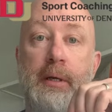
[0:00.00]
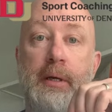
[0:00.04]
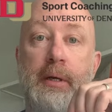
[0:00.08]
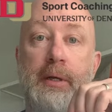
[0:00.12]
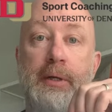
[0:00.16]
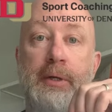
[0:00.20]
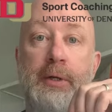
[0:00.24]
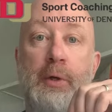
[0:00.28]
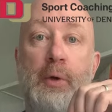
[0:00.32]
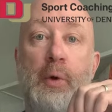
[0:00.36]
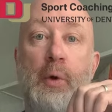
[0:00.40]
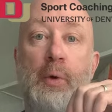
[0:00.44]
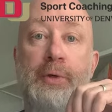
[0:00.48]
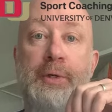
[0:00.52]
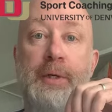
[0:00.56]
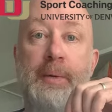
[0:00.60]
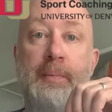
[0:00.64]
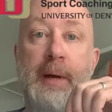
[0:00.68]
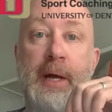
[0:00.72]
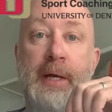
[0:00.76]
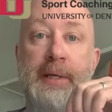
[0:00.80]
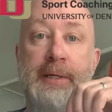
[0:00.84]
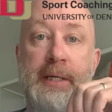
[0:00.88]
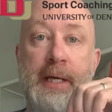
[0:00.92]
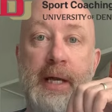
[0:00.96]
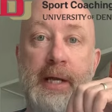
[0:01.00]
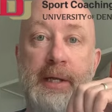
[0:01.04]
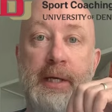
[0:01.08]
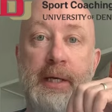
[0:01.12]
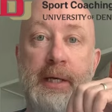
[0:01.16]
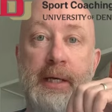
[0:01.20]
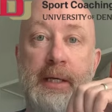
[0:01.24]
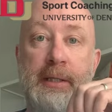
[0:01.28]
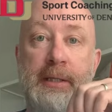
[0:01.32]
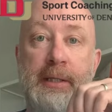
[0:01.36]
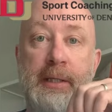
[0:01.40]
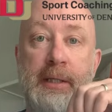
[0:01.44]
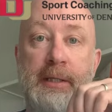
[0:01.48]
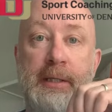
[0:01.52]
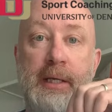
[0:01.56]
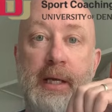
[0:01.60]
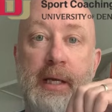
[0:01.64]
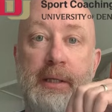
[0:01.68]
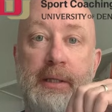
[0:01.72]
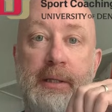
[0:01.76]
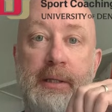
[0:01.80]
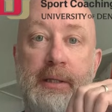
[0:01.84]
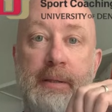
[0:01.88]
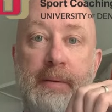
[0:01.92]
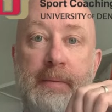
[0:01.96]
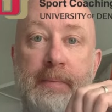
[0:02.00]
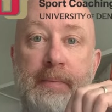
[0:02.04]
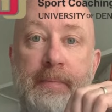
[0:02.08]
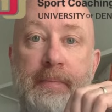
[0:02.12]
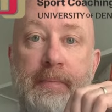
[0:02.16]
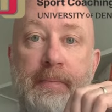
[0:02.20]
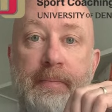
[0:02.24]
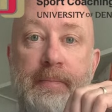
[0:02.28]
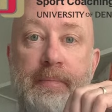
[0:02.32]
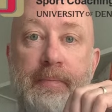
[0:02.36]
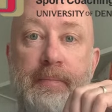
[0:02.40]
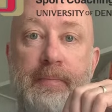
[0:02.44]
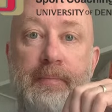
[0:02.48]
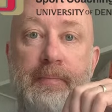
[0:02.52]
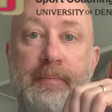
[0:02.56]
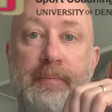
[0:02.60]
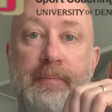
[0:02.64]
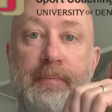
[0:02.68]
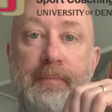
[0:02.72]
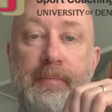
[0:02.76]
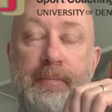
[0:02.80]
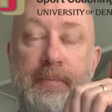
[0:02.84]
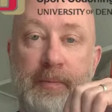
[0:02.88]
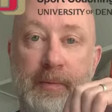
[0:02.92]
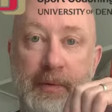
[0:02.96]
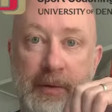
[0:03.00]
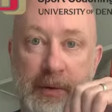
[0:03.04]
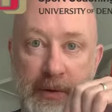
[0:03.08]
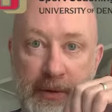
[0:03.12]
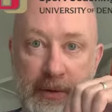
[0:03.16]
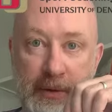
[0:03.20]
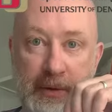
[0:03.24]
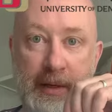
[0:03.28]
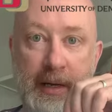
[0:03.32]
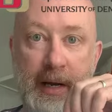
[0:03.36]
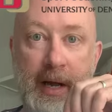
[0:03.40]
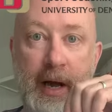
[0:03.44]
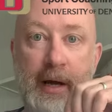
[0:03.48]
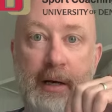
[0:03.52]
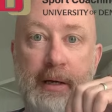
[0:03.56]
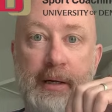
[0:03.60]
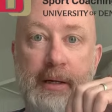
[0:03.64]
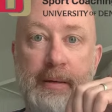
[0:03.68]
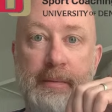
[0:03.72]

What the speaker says: to cause the best athlete success. Good luck.